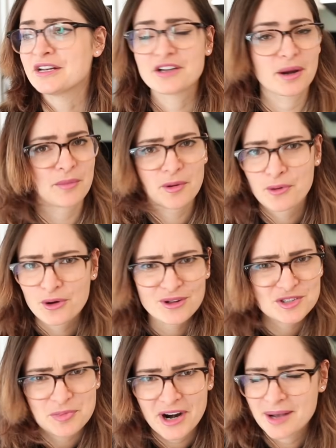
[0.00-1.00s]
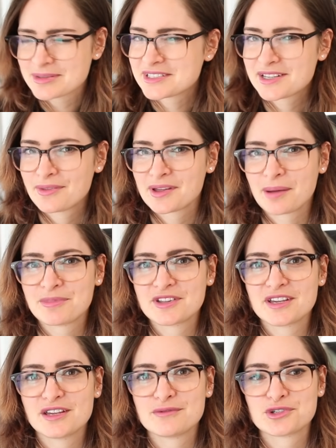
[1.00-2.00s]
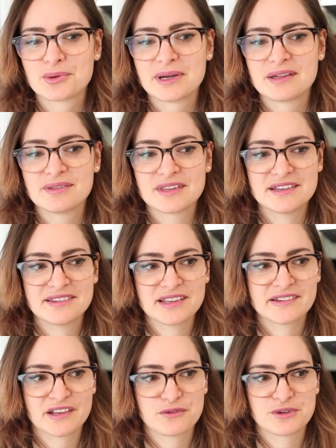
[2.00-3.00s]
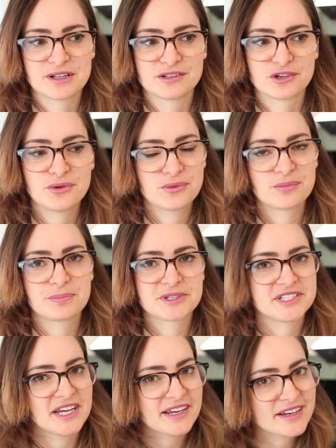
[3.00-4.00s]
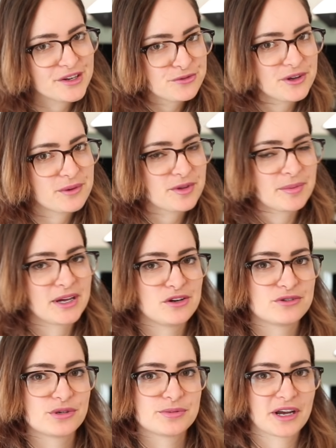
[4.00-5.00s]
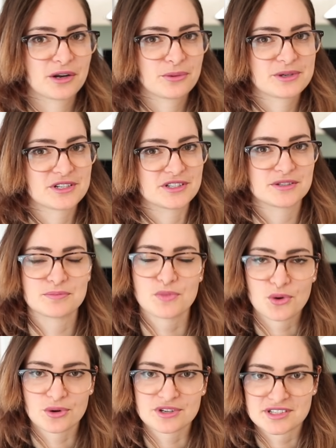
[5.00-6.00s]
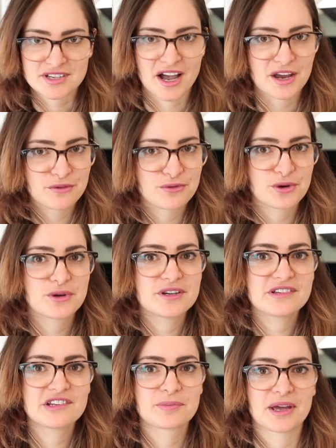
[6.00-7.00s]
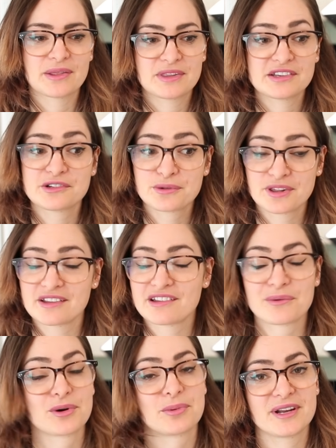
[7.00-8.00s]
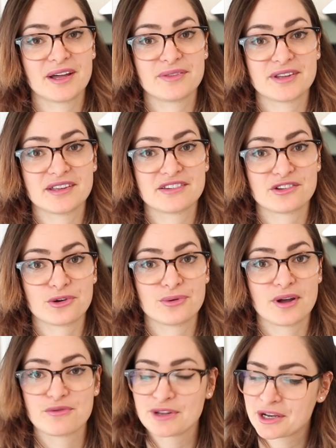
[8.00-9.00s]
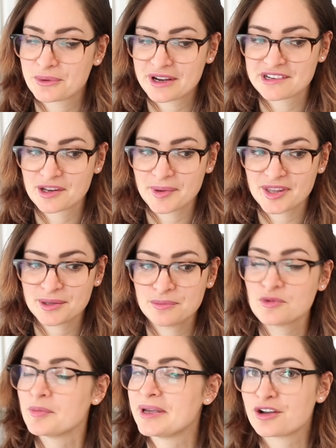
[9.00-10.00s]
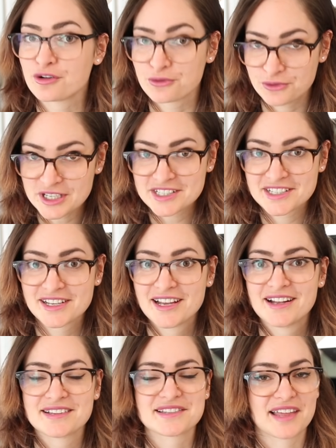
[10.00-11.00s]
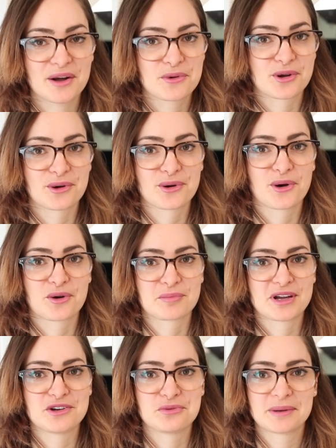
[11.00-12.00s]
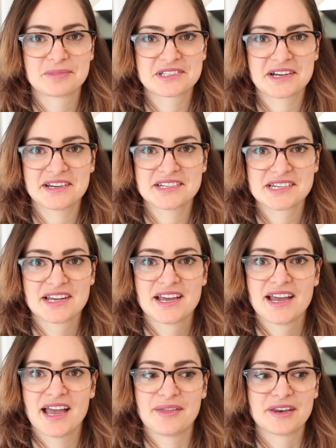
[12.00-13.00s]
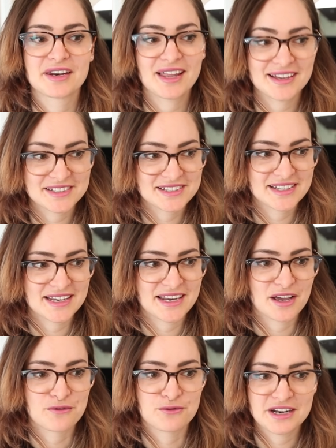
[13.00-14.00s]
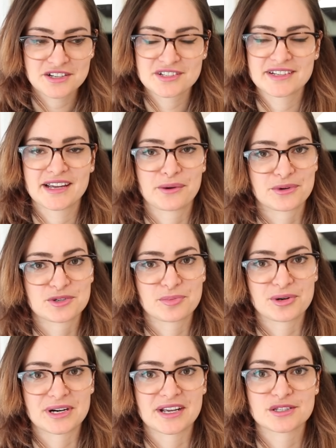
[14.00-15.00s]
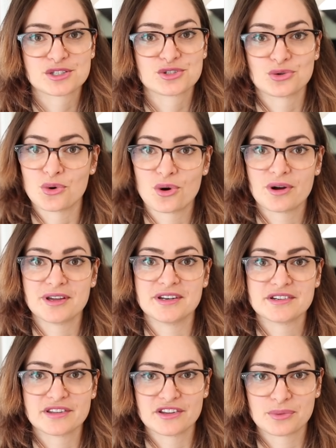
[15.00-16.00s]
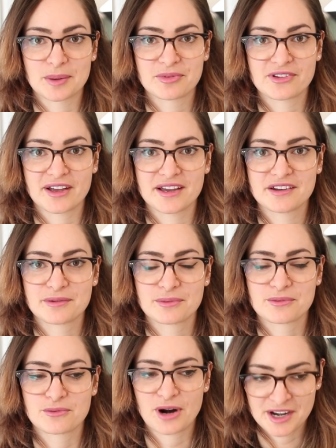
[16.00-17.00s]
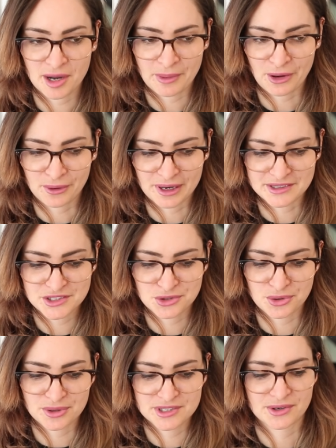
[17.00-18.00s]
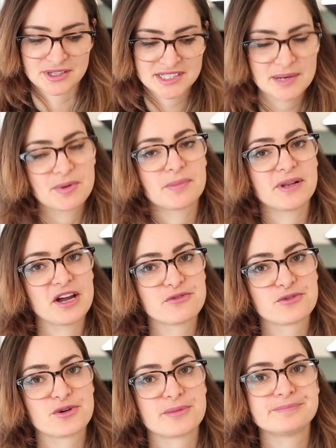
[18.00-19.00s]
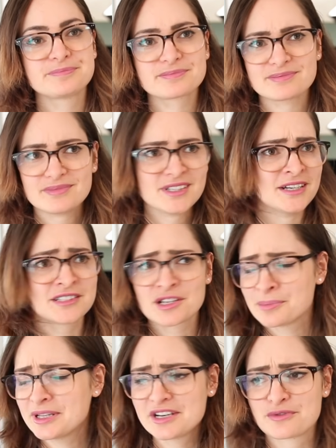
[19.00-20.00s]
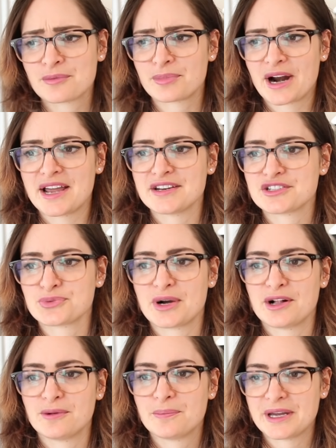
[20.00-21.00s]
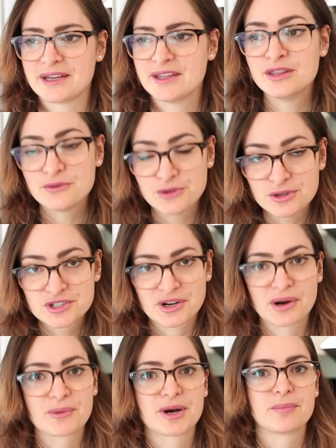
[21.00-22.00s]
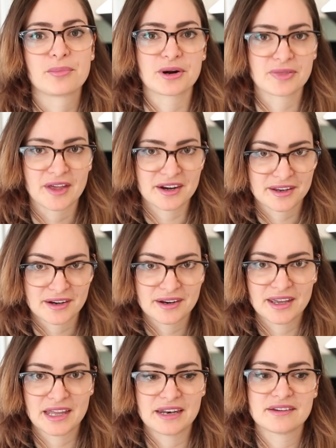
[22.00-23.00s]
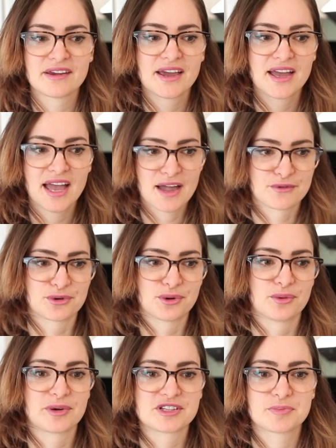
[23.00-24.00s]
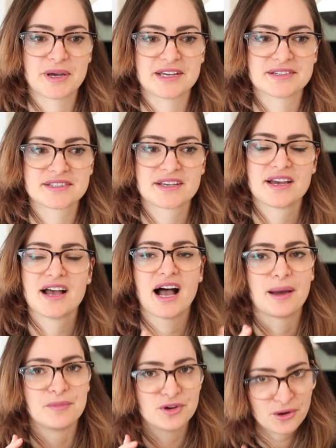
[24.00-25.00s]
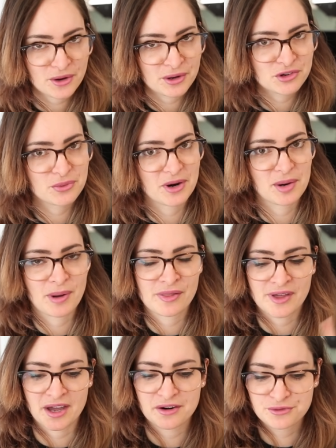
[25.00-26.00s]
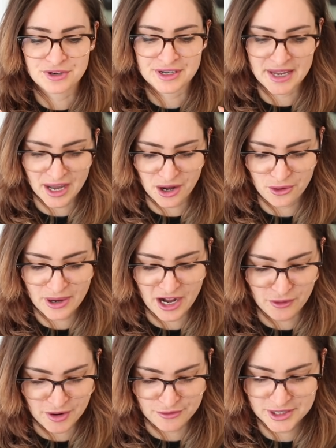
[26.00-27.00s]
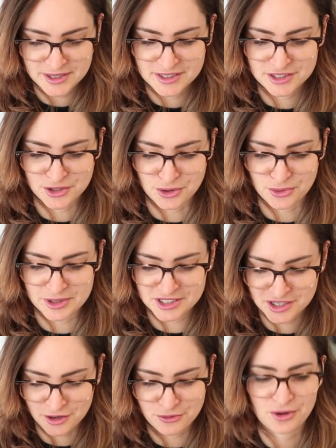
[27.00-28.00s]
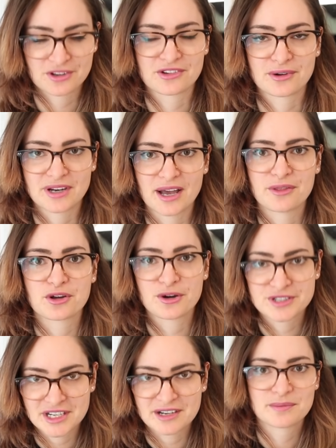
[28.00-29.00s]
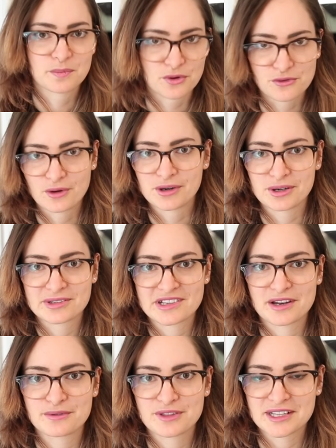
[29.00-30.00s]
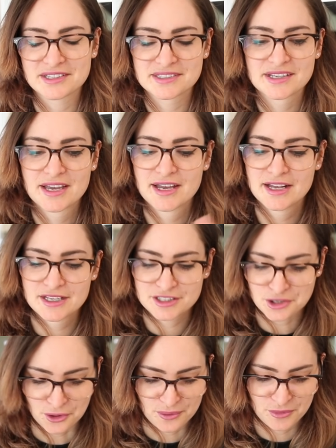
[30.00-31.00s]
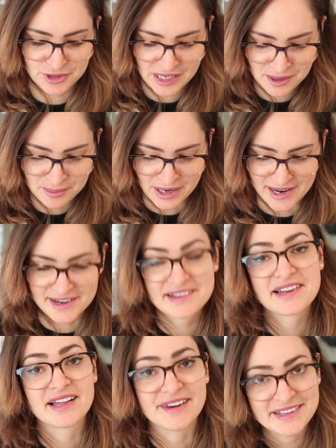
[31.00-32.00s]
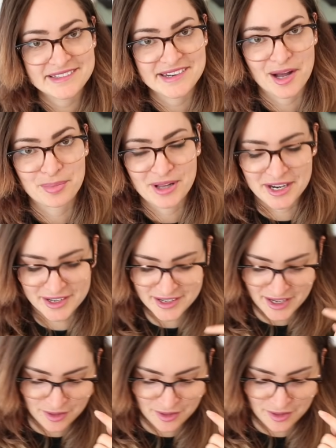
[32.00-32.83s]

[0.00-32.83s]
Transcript: Income reports perhaps is something I'm thinking of doing. These things I feel don't particularly fit with my YouTube channel, which is more design focused, but they're still things I want to put out there, so I feel like writing about them will be a good fit, so that will go on my new website. And then lastly, eventually I want to bring a store into this website. Right now my online store is on a separate platform. It's a completely different brand as well, but in the future I want to bring that in and have it all in one space. I'm not going to worry about that for now, however, so we're just going to focus on, yeah, the content and portfolio side of things. So with that in mind, let's start planning.